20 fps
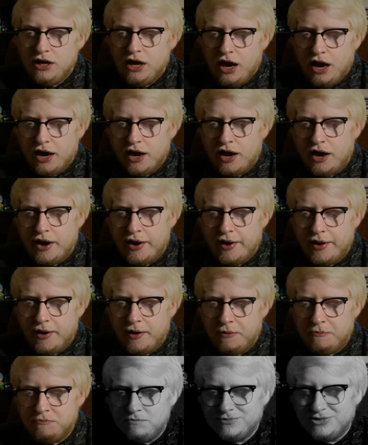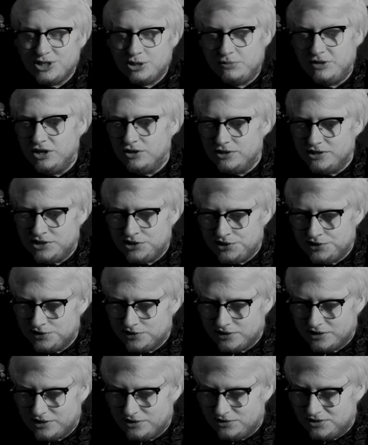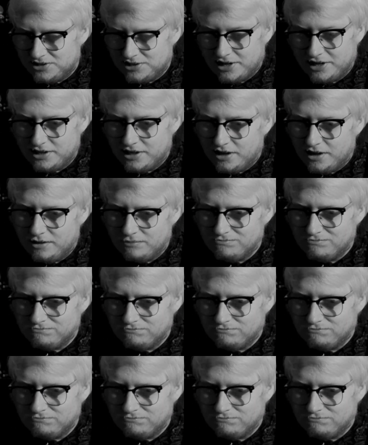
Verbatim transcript: To be honest, I could say that